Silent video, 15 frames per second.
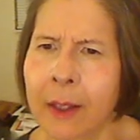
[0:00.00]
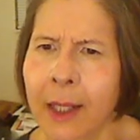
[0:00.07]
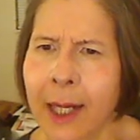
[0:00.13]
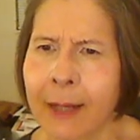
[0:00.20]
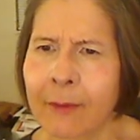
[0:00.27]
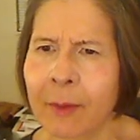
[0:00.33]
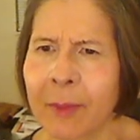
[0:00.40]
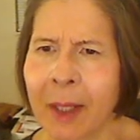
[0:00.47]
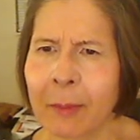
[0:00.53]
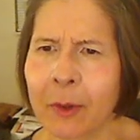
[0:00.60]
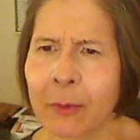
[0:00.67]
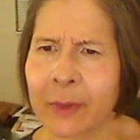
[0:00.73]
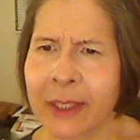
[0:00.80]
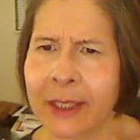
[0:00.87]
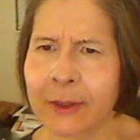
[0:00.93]
I
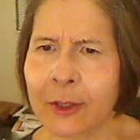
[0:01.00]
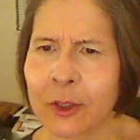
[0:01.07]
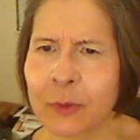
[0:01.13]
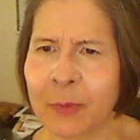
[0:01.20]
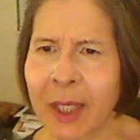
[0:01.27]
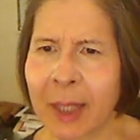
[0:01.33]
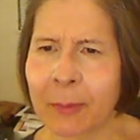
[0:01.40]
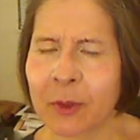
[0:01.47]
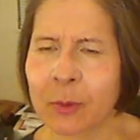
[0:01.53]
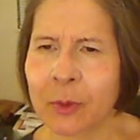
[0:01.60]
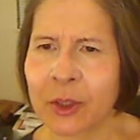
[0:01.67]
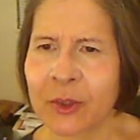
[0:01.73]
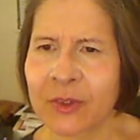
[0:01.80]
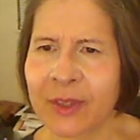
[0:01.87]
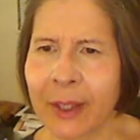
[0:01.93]
remember reading those papers
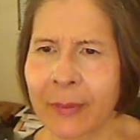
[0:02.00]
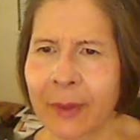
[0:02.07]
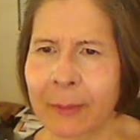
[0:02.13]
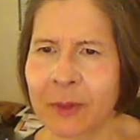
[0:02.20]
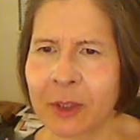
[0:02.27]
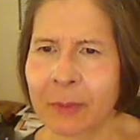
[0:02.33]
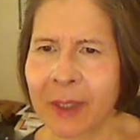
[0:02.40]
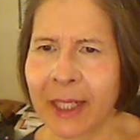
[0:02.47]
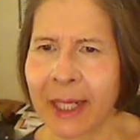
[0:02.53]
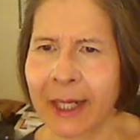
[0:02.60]
when you sent them to me.